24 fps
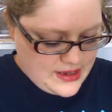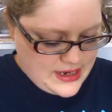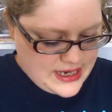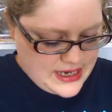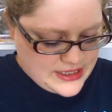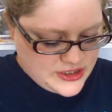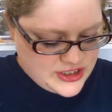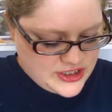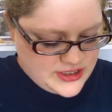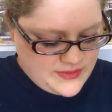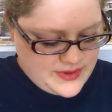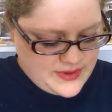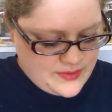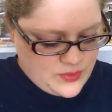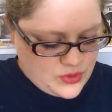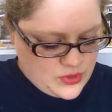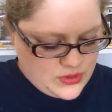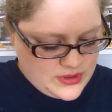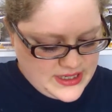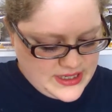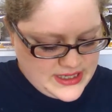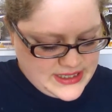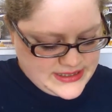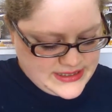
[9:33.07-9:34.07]
Try tried to be
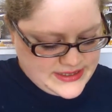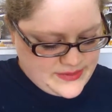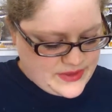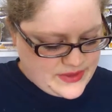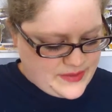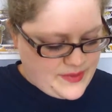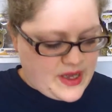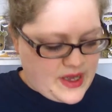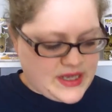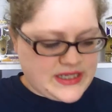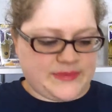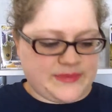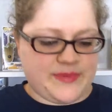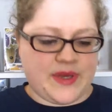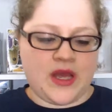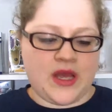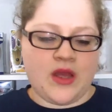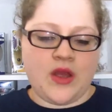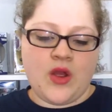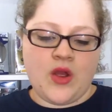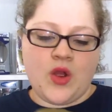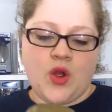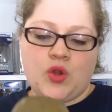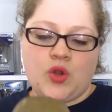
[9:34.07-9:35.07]
really easy with the box, but
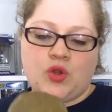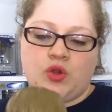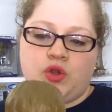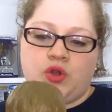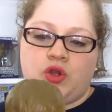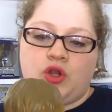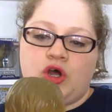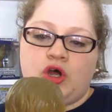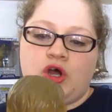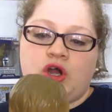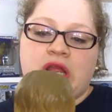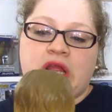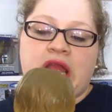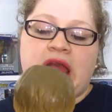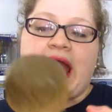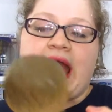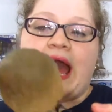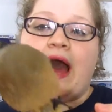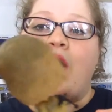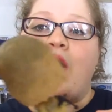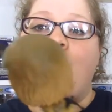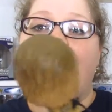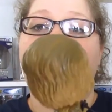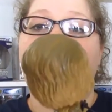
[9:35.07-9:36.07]
look
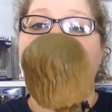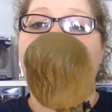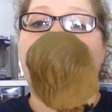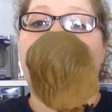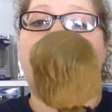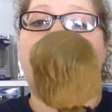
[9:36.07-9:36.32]
how